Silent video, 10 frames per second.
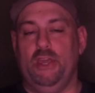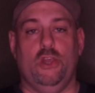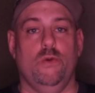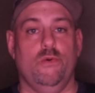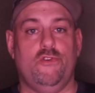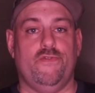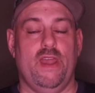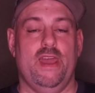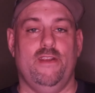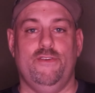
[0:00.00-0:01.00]
a huge
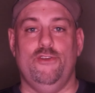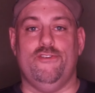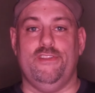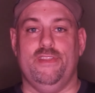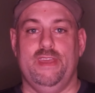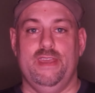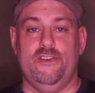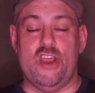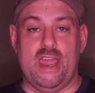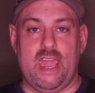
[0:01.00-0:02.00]
fan of using the
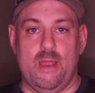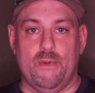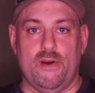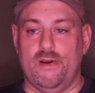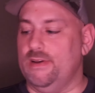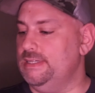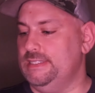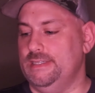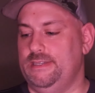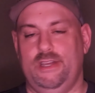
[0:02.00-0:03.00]

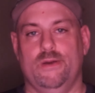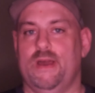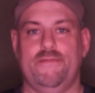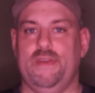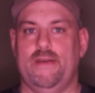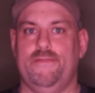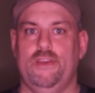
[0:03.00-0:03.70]
jackhammer. You know, I've